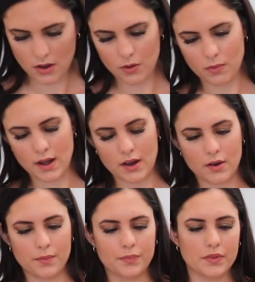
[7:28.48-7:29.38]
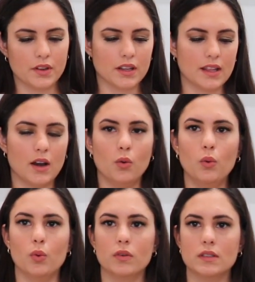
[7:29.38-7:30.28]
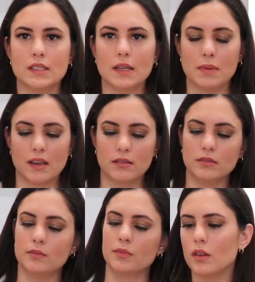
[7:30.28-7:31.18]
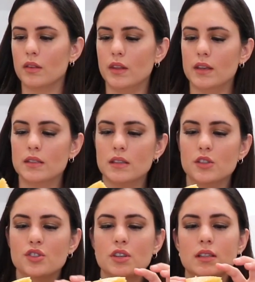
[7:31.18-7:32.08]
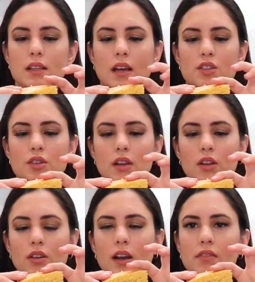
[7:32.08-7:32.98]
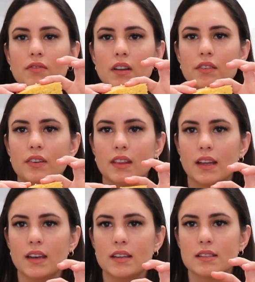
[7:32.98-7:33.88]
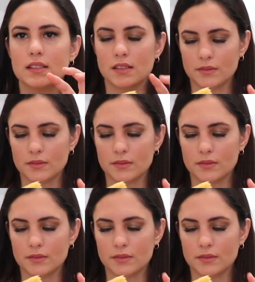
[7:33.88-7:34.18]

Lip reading: Oh wow, look at that. Oh, steamy. This is just, as you look how fluffy that is.